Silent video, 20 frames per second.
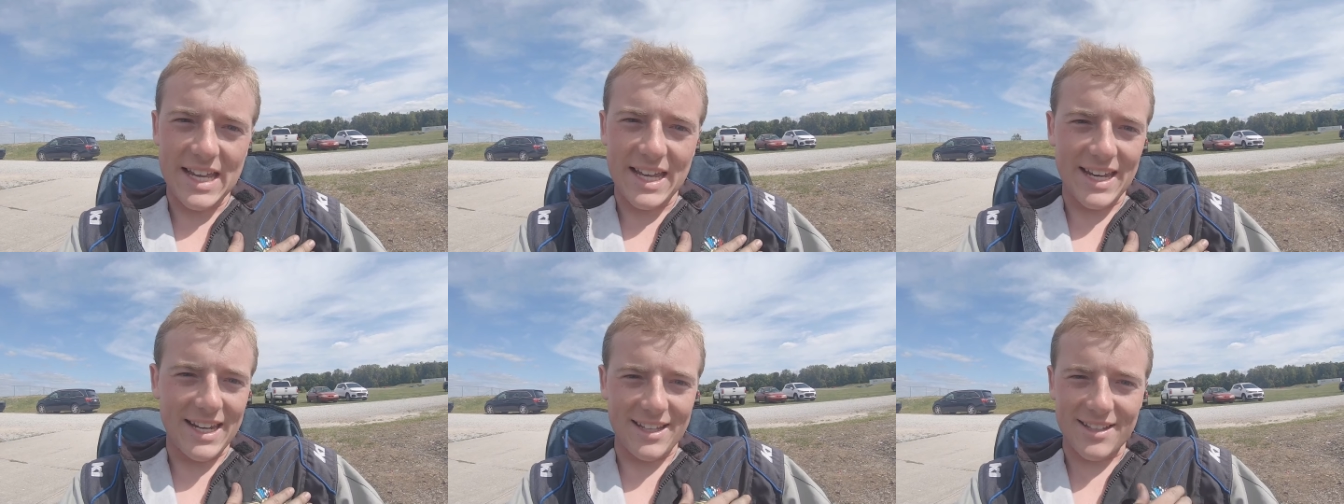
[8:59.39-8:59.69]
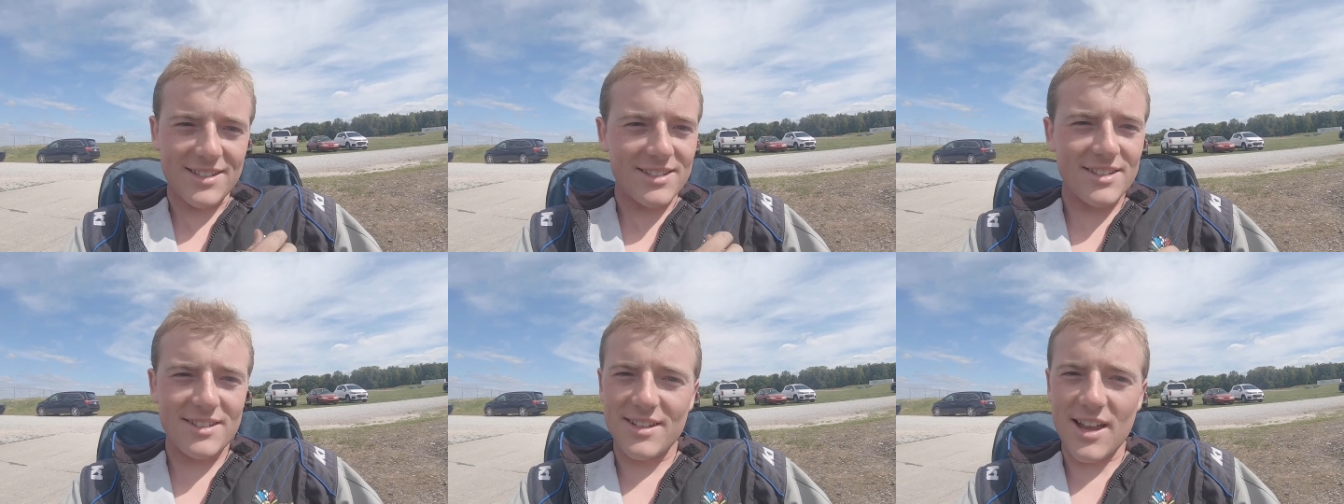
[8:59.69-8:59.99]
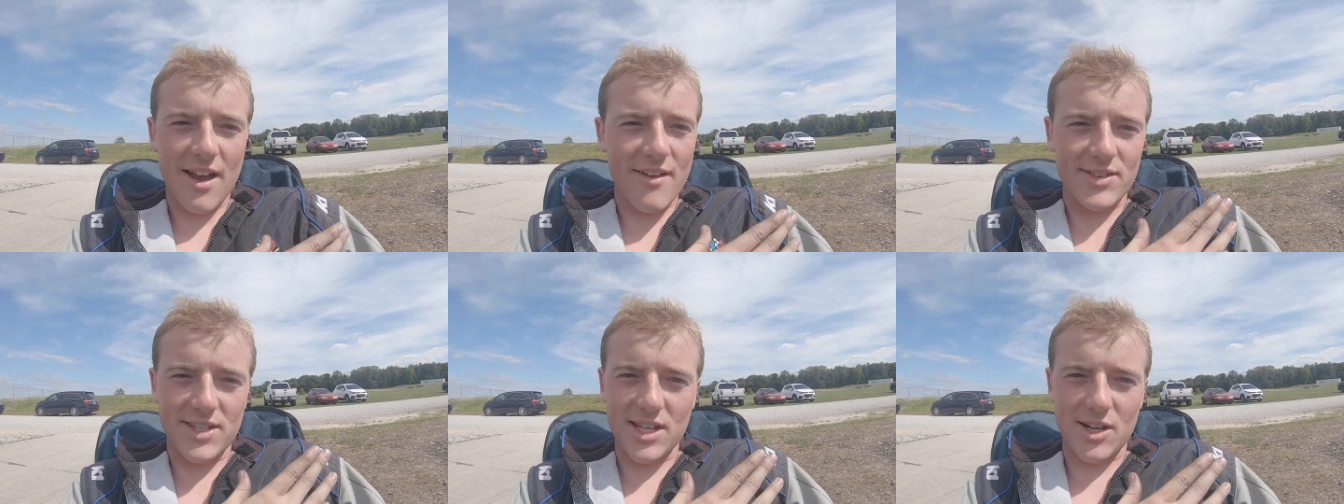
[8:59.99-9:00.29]
and it's
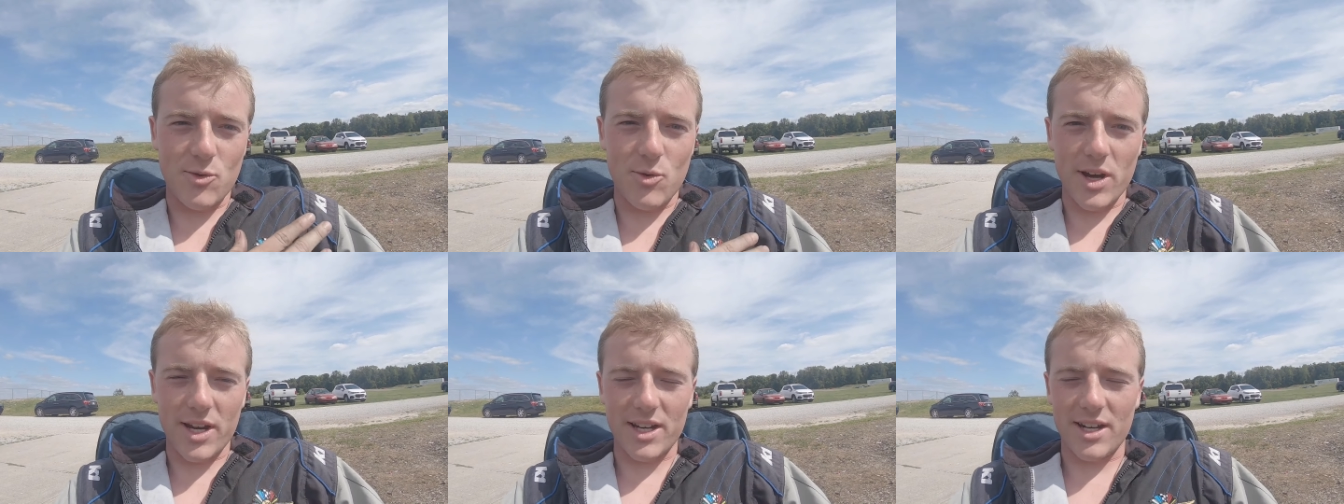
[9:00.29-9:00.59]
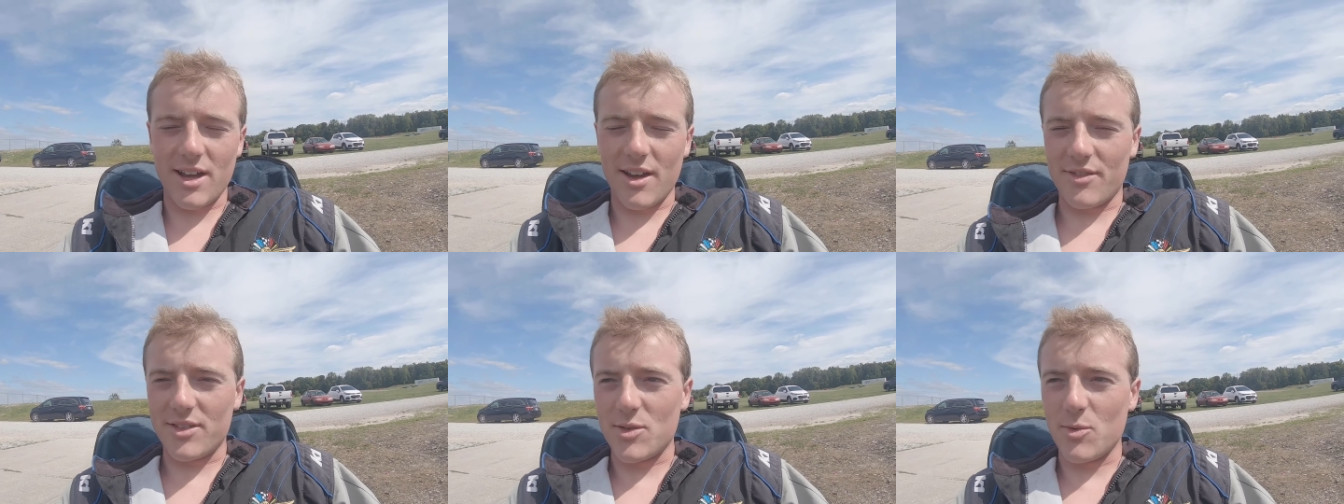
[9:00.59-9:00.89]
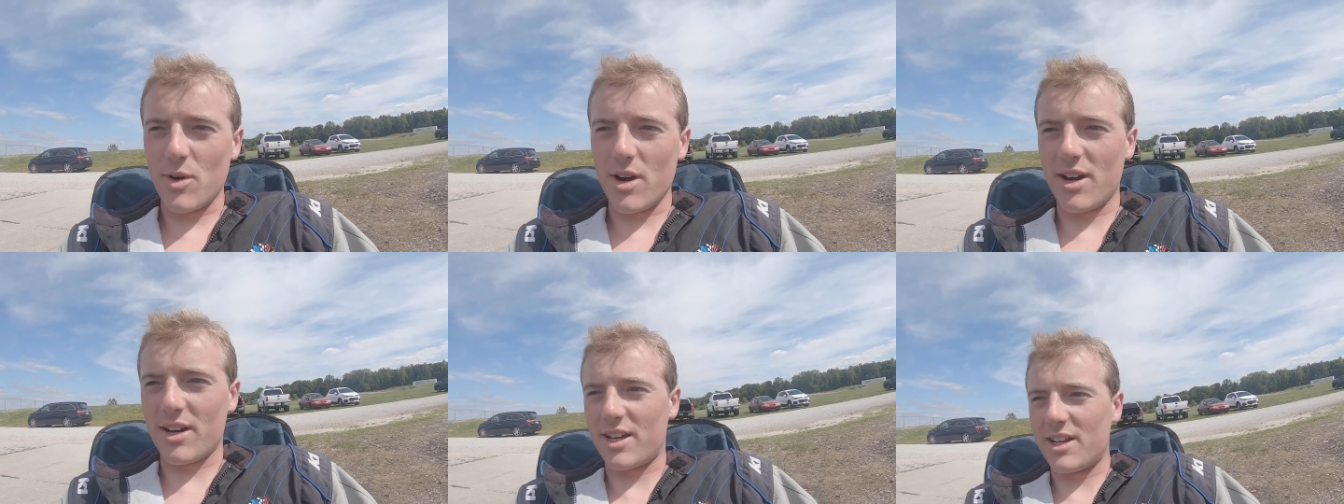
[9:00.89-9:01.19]
obviously quick enough
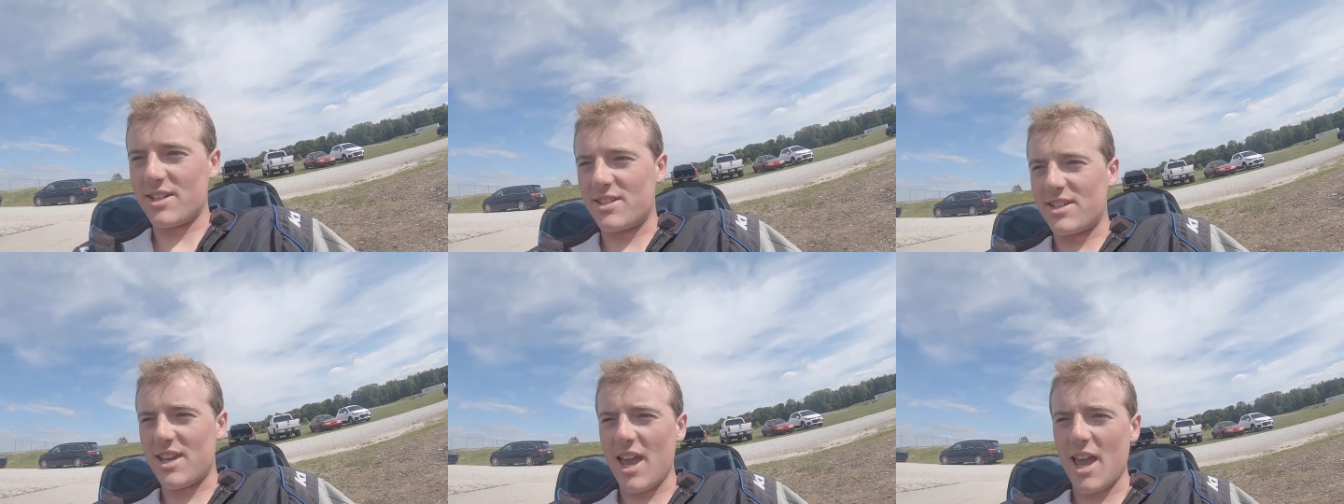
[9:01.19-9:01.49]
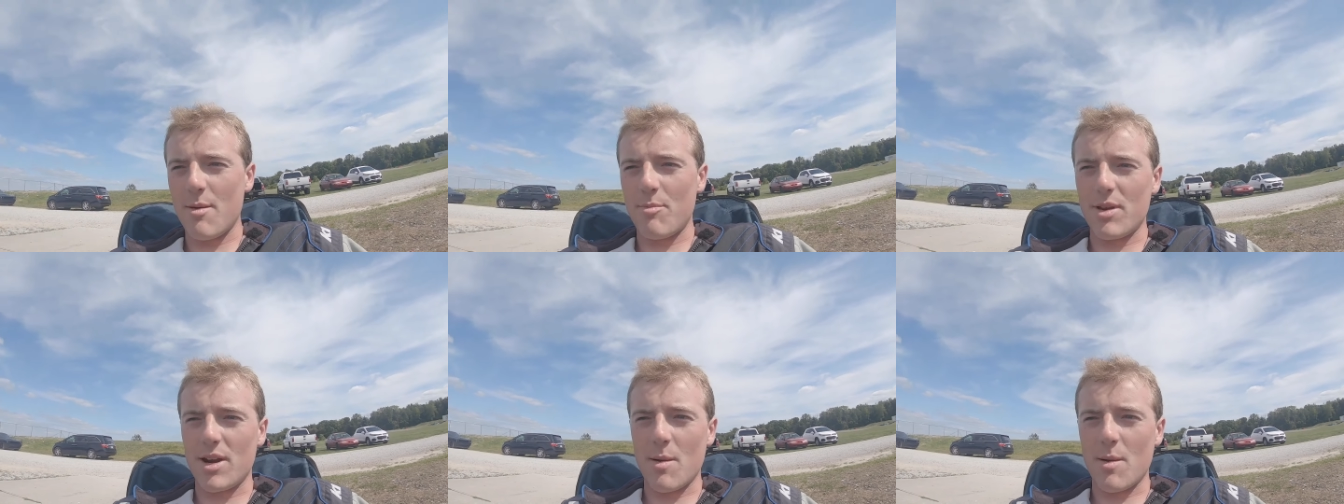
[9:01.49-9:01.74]
to where it can escape,